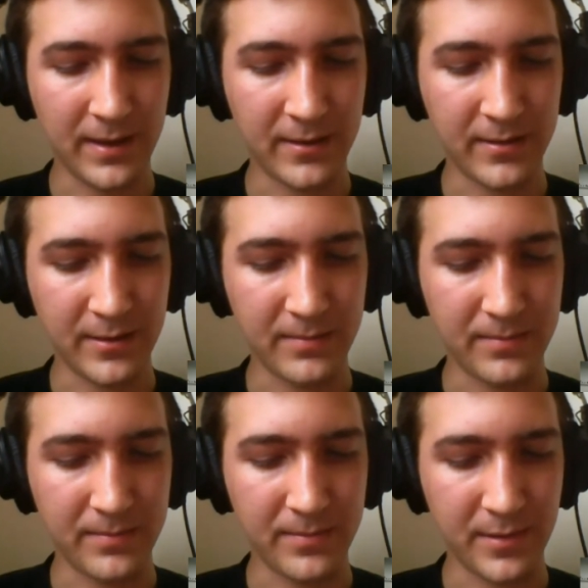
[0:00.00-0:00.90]

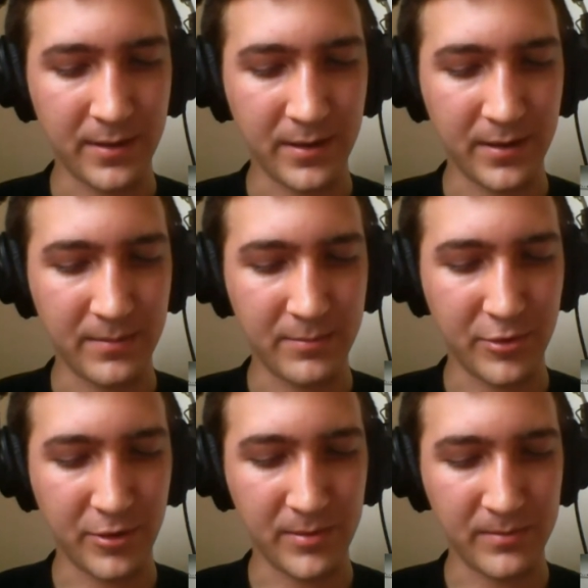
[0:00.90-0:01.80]
higher
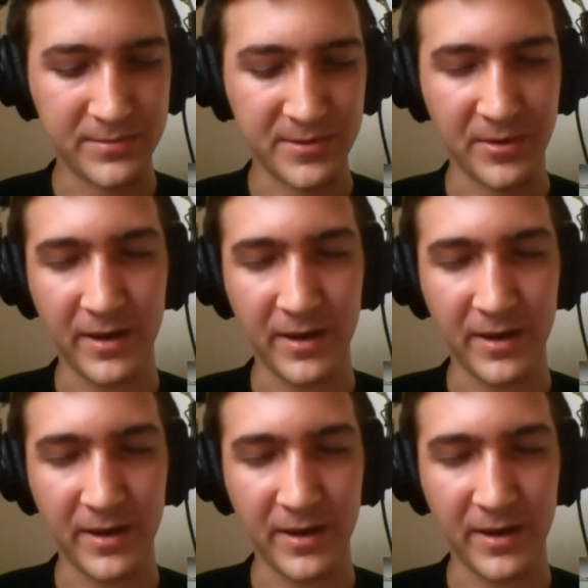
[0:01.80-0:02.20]
problem?